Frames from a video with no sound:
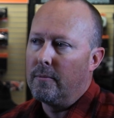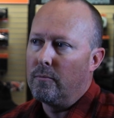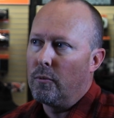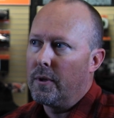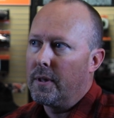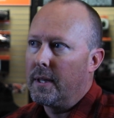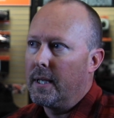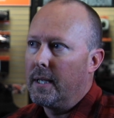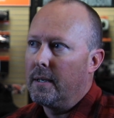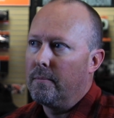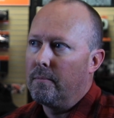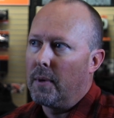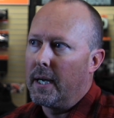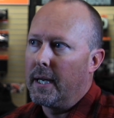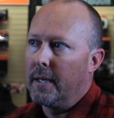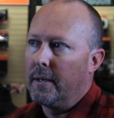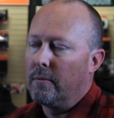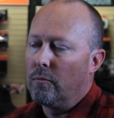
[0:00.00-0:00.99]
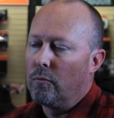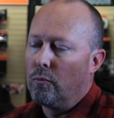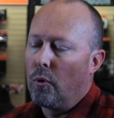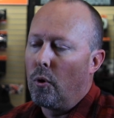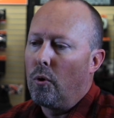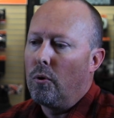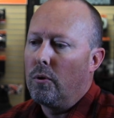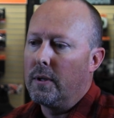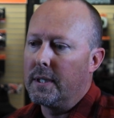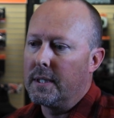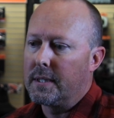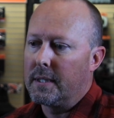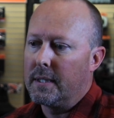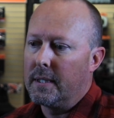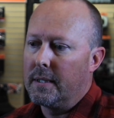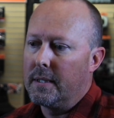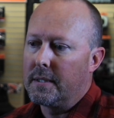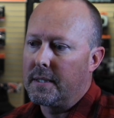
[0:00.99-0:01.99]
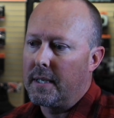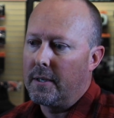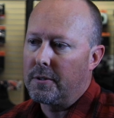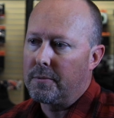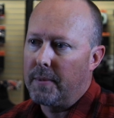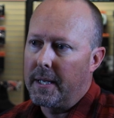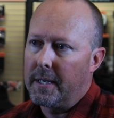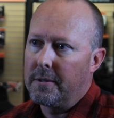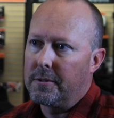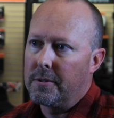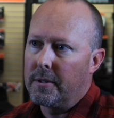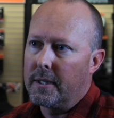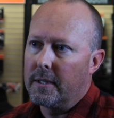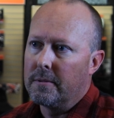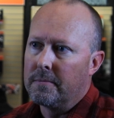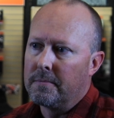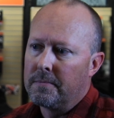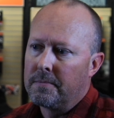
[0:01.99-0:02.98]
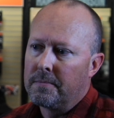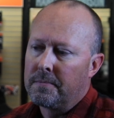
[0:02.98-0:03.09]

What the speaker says: within my role as the sales manager here.